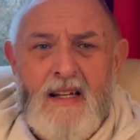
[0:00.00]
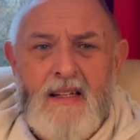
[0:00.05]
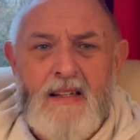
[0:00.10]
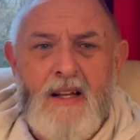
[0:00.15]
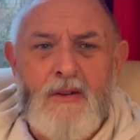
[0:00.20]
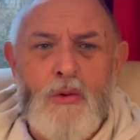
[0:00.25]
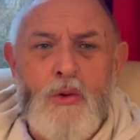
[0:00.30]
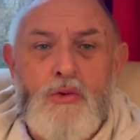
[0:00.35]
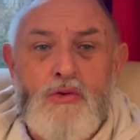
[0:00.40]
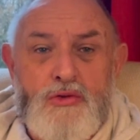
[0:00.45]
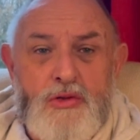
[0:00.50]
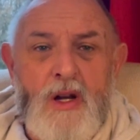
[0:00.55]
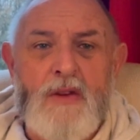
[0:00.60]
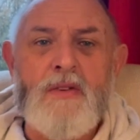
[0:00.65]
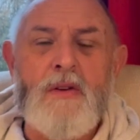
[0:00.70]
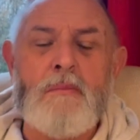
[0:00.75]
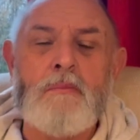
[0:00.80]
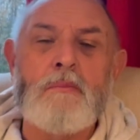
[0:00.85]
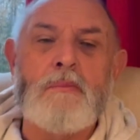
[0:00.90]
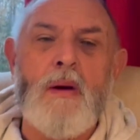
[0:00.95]
They're all
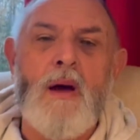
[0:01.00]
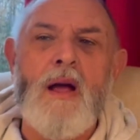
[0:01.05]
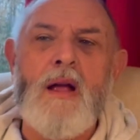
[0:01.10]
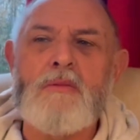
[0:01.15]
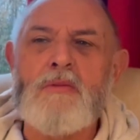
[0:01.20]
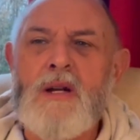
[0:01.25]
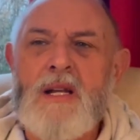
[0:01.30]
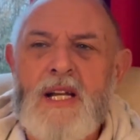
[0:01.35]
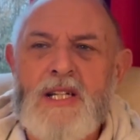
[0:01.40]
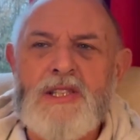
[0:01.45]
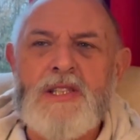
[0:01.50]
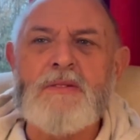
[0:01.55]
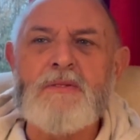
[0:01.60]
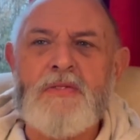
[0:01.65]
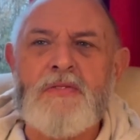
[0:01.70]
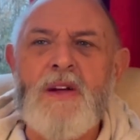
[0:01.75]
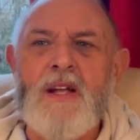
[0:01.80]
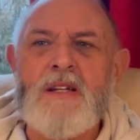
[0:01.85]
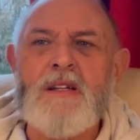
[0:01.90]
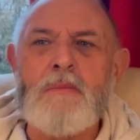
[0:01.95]
driven by religion
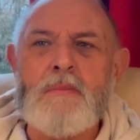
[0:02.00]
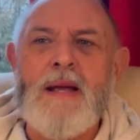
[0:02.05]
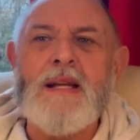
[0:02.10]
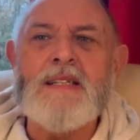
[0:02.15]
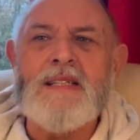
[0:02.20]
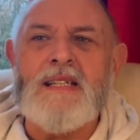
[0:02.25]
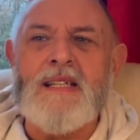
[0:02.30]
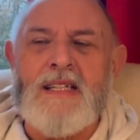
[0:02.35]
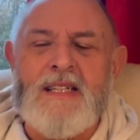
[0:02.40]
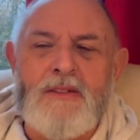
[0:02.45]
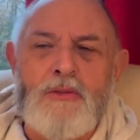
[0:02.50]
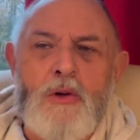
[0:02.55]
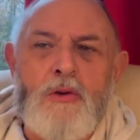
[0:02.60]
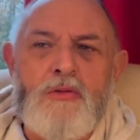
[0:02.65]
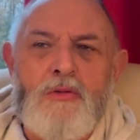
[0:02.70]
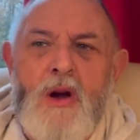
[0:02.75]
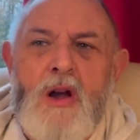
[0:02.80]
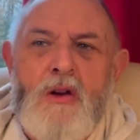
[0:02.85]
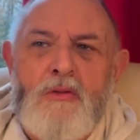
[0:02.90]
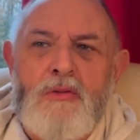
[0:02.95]
fundamentalists. They're
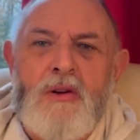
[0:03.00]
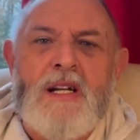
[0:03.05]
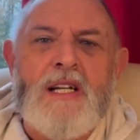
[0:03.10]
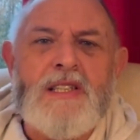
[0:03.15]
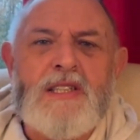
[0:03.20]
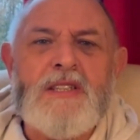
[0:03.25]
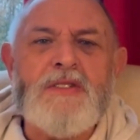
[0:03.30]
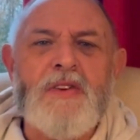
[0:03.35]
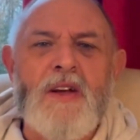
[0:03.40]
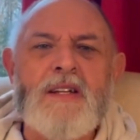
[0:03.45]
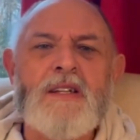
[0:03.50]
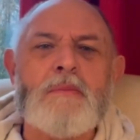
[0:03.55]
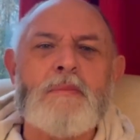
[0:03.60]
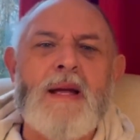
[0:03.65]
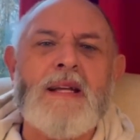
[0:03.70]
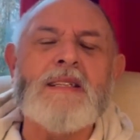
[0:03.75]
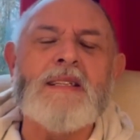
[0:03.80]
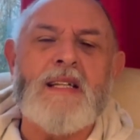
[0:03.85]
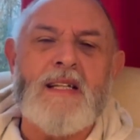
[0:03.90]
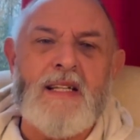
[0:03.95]
all religious
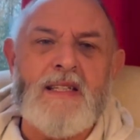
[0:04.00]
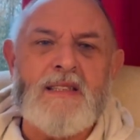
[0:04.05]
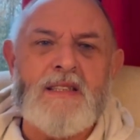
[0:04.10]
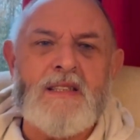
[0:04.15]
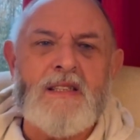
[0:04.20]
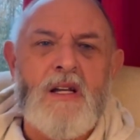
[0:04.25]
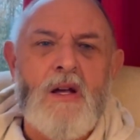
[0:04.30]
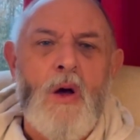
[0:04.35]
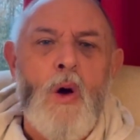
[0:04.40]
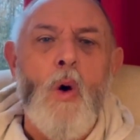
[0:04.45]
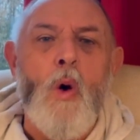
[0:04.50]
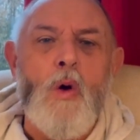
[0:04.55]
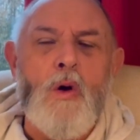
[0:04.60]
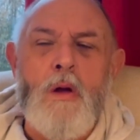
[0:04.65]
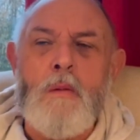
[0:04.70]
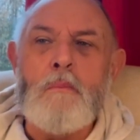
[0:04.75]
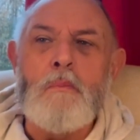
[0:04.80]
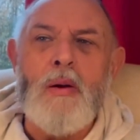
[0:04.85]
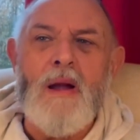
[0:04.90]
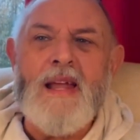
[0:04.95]
fundamentalists or
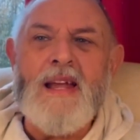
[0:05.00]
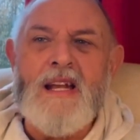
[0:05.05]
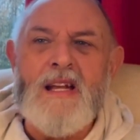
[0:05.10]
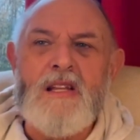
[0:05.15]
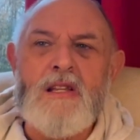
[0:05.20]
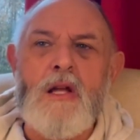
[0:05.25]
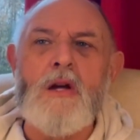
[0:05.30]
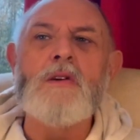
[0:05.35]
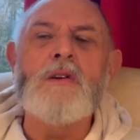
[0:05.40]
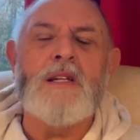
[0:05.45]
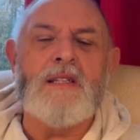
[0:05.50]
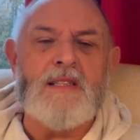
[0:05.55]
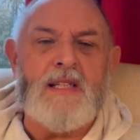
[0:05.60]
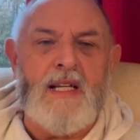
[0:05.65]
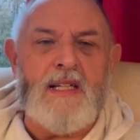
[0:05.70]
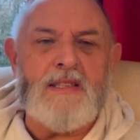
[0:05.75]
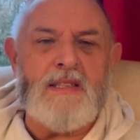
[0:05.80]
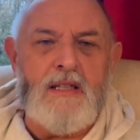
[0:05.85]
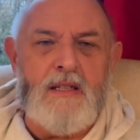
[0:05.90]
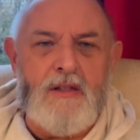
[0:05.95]
complete
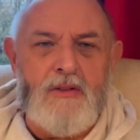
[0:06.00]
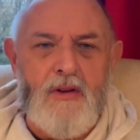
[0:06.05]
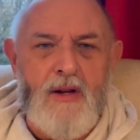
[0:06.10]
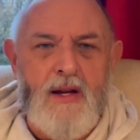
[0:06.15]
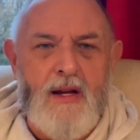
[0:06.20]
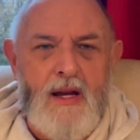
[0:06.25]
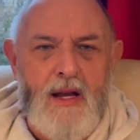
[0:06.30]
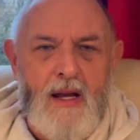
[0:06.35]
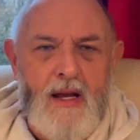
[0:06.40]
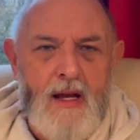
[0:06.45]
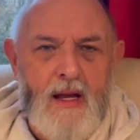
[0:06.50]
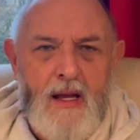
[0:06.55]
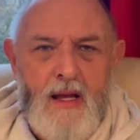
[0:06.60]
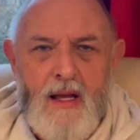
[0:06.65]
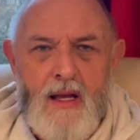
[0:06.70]
lunatics that are greedy.